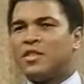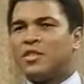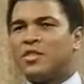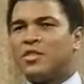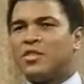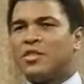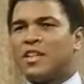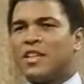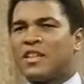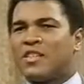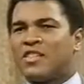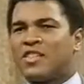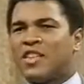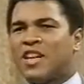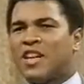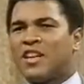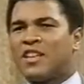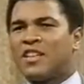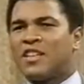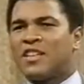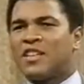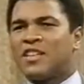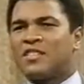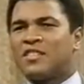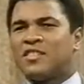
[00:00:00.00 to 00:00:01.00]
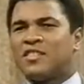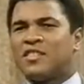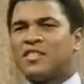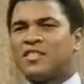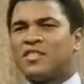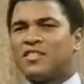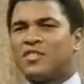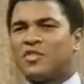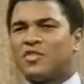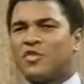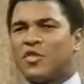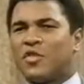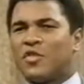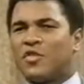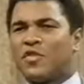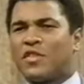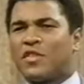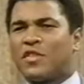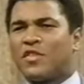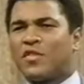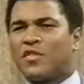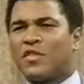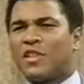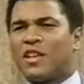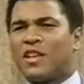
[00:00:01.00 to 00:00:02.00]
You take Charlton Heston, Sophie
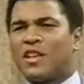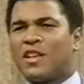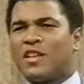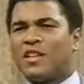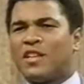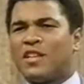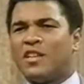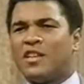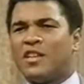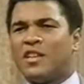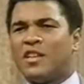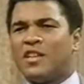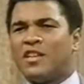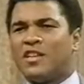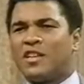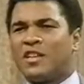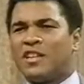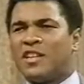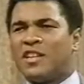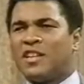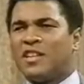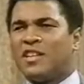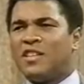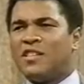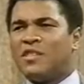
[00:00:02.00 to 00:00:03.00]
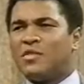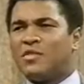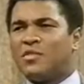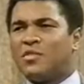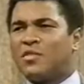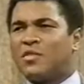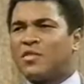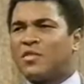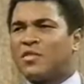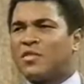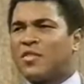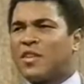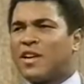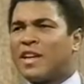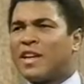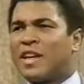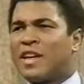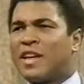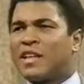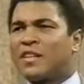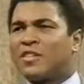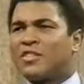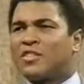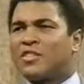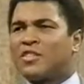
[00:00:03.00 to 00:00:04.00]
Loren, Clint Eastwood, great
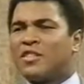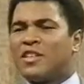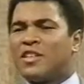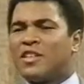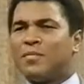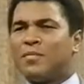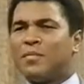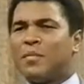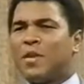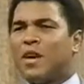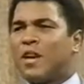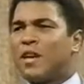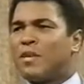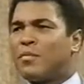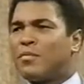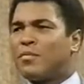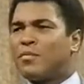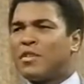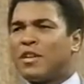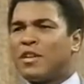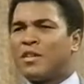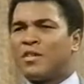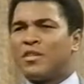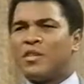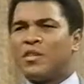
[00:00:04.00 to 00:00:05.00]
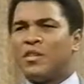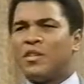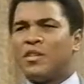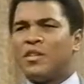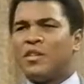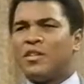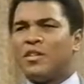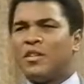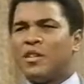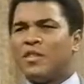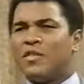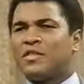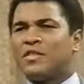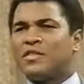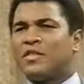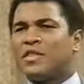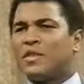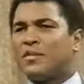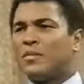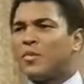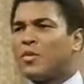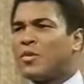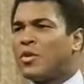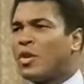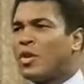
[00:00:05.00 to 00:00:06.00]
actors. You never Marlon Brando. You never see
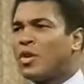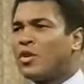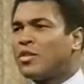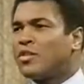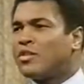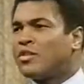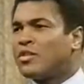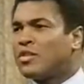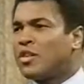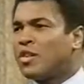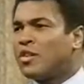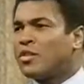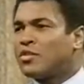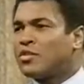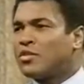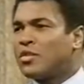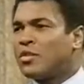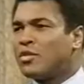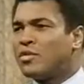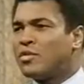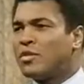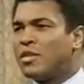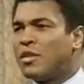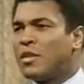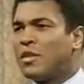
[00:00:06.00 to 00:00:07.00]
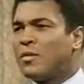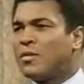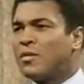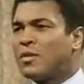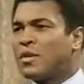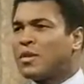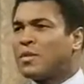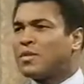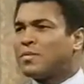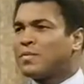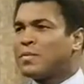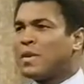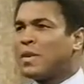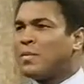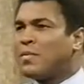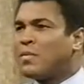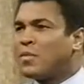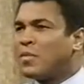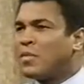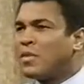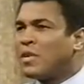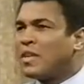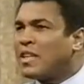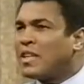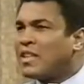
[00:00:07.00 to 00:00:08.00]
them on all these talk shows because
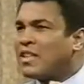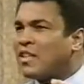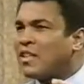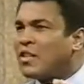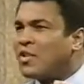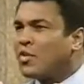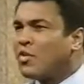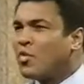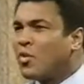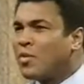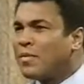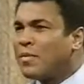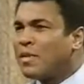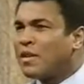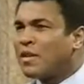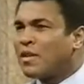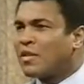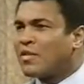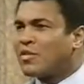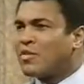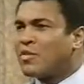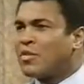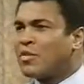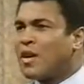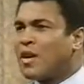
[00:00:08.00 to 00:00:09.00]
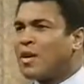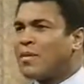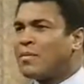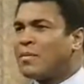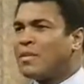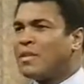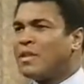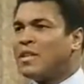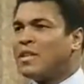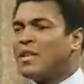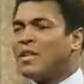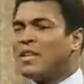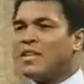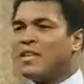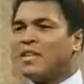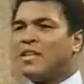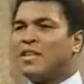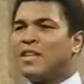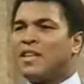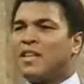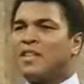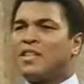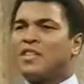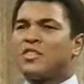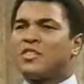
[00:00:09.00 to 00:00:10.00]
people will get to know him. They get too common.
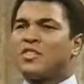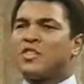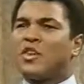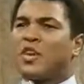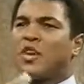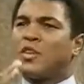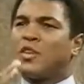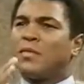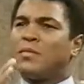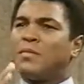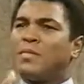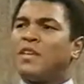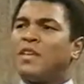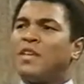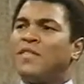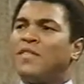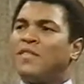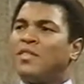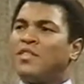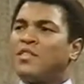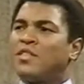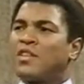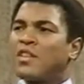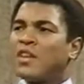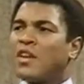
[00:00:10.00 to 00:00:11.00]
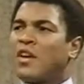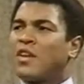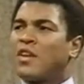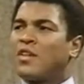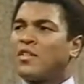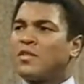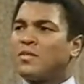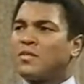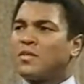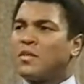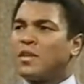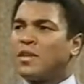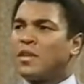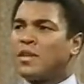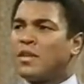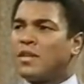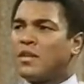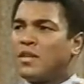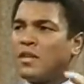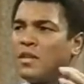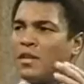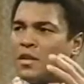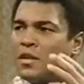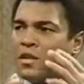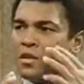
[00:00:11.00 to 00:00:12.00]
Then it's hard to believe he's the character he's playing.
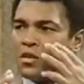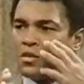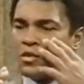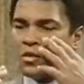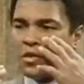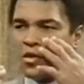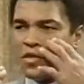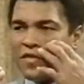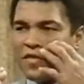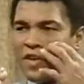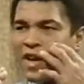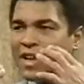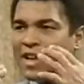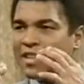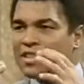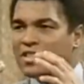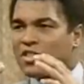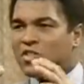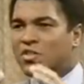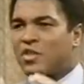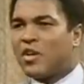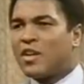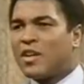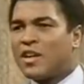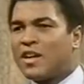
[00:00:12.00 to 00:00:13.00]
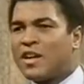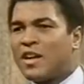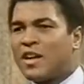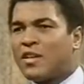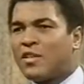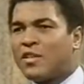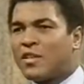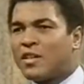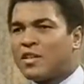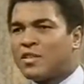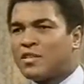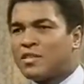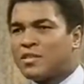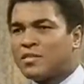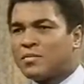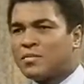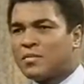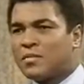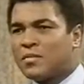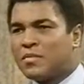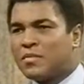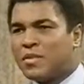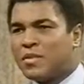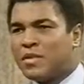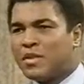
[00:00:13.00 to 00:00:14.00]
So if I had started out as
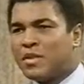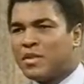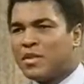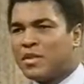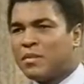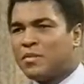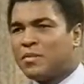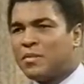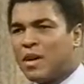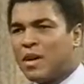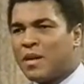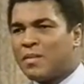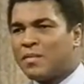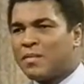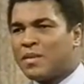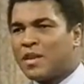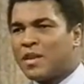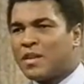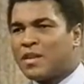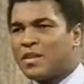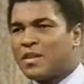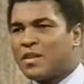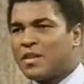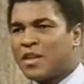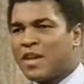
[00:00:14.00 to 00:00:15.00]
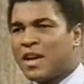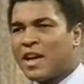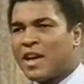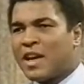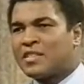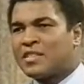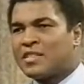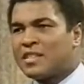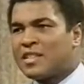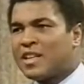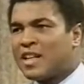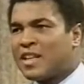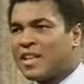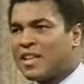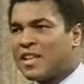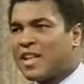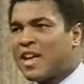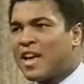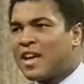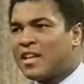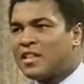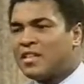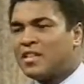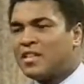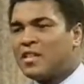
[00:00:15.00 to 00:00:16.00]
Muhammad Ali or Cassius Clay, the
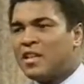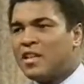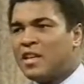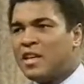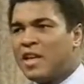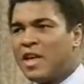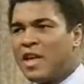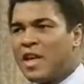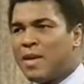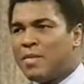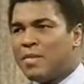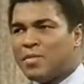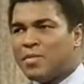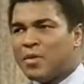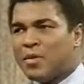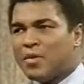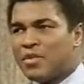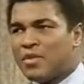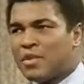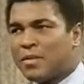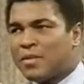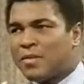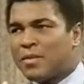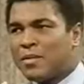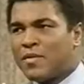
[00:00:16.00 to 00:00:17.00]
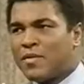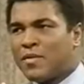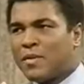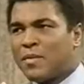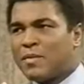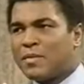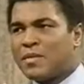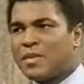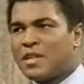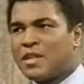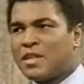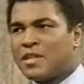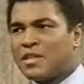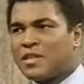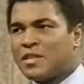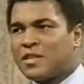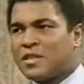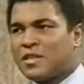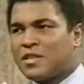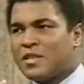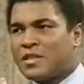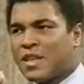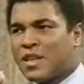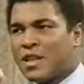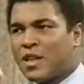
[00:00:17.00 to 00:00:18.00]
actor, and built up their reputation
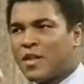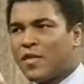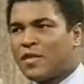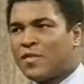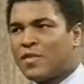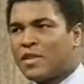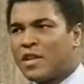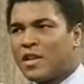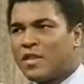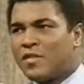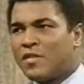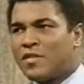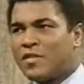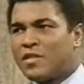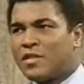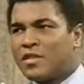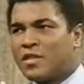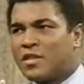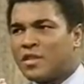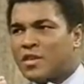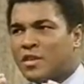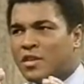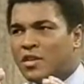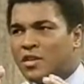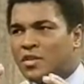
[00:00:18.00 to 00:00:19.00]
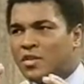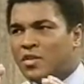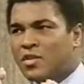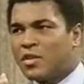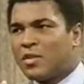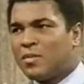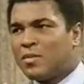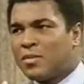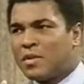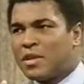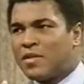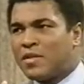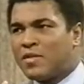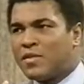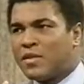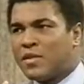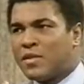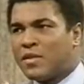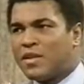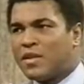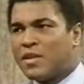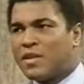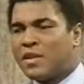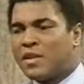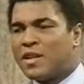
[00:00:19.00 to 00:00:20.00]
and stayed off television, you could believe
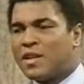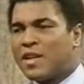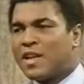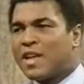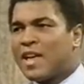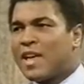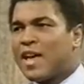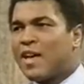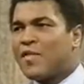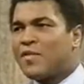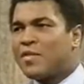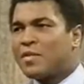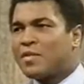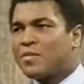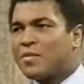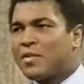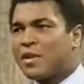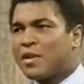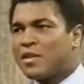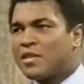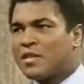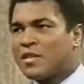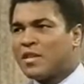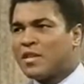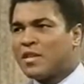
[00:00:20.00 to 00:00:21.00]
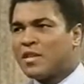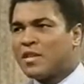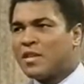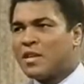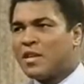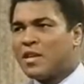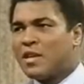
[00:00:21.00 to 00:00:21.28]
it. Like Elvis Presley.